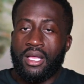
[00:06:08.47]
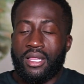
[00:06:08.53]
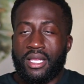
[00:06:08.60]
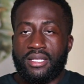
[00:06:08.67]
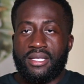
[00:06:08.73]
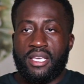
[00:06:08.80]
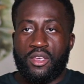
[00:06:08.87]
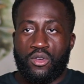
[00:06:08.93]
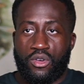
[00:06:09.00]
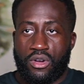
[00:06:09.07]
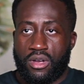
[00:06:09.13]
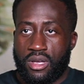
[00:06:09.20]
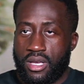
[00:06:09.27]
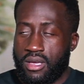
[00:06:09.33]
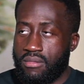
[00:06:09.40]
let's say
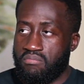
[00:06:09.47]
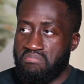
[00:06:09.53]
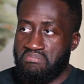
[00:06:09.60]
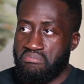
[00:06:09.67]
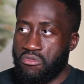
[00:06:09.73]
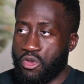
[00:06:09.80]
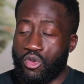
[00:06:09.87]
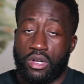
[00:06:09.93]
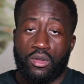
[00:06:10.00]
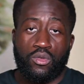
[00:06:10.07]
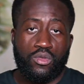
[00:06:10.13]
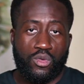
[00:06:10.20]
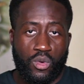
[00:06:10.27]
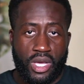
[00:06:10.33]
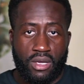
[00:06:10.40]
you're trying to
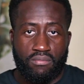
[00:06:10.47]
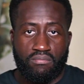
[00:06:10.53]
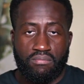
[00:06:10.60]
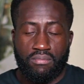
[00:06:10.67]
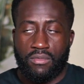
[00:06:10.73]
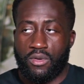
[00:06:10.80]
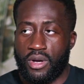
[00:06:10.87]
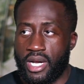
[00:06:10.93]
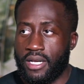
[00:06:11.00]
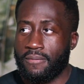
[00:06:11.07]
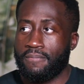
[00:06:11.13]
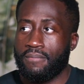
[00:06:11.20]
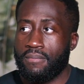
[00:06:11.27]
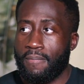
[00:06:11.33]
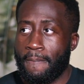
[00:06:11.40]
lose weight, right?
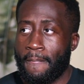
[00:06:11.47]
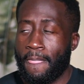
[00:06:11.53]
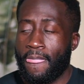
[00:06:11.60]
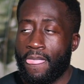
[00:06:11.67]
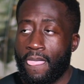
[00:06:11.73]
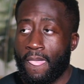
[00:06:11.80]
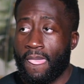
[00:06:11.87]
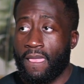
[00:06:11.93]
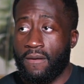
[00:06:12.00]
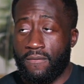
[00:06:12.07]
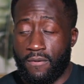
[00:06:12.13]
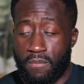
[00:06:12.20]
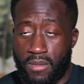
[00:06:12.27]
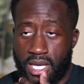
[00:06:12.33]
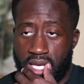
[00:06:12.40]

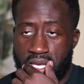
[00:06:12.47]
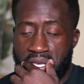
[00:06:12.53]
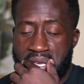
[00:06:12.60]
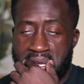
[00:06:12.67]
For me,